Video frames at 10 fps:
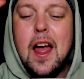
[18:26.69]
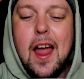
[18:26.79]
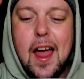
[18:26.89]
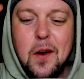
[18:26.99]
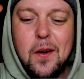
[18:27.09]

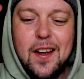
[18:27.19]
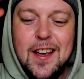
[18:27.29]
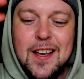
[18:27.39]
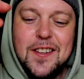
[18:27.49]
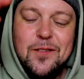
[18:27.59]

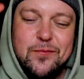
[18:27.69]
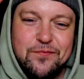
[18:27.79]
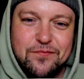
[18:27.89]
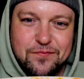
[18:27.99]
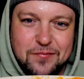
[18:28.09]
Anyways,
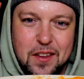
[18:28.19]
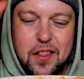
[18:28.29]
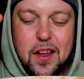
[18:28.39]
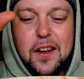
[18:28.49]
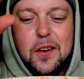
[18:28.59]

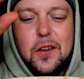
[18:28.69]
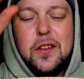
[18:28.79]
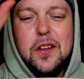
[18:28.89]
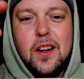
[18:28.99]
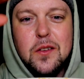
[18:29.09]
thank you.
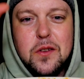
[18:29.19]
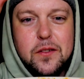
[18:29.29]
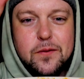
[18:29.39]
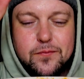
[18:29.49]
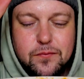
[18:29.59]
Till the next
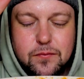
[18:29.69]
one.